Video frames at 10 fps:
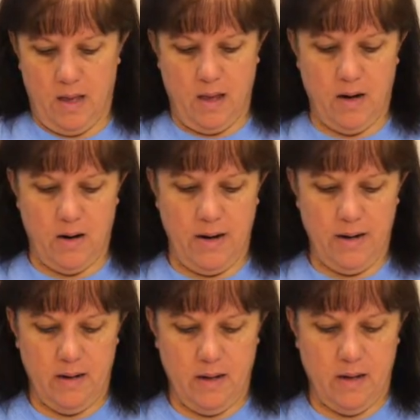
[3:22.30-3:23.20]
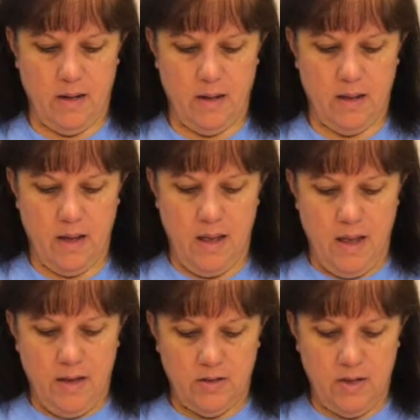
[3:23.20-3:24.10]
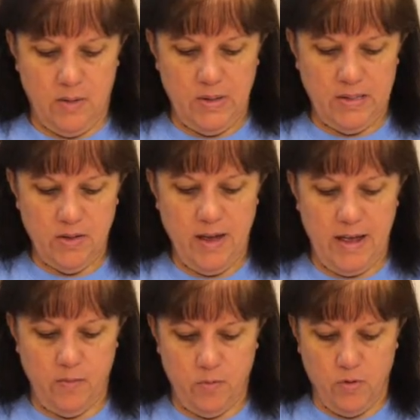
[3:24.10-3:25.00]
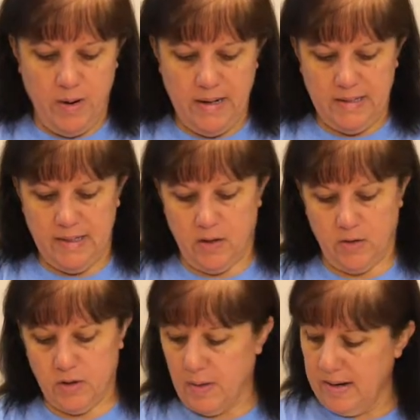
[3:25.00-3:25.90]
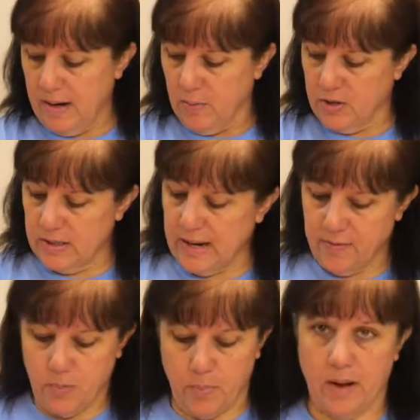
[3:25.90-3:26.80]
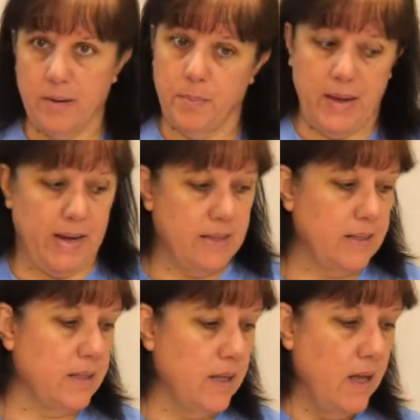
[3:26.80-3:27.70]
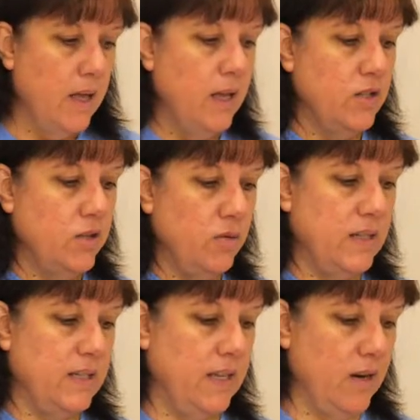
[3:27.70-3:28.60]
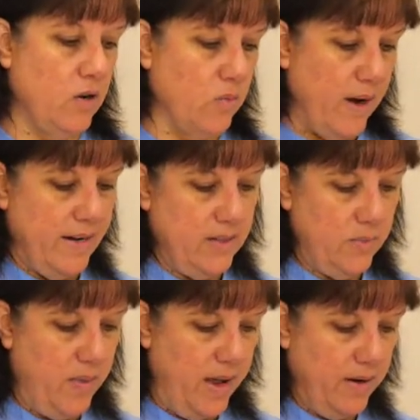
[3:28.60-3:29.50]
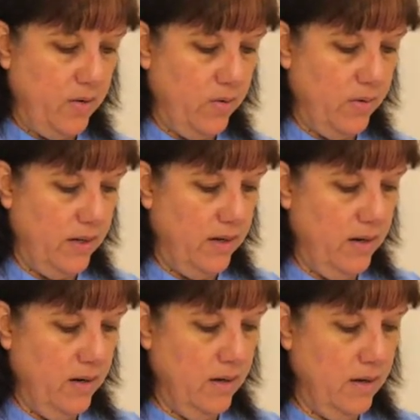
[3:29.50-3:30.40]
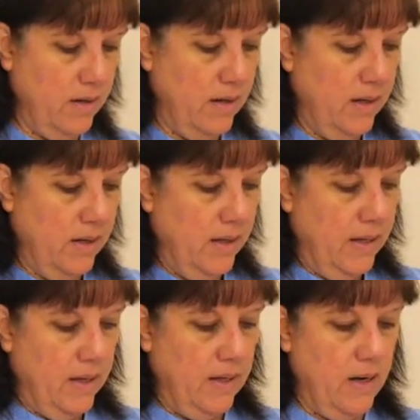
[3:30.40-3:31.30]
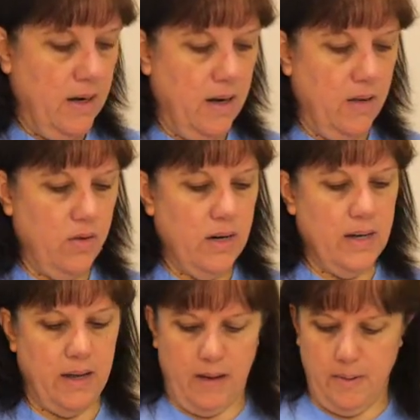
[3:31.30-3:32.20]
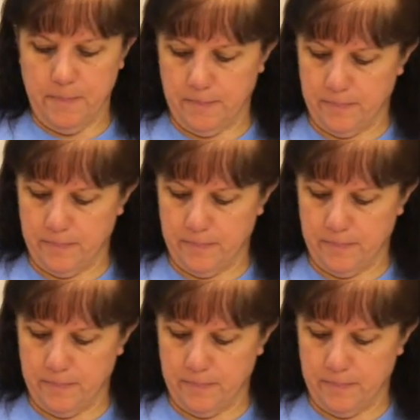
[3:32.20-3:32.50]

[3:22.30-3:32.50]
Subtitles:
Alright. So now we still have more rice to go because right now we just have the bottom base. So let's get our rice back over here. Get another cup.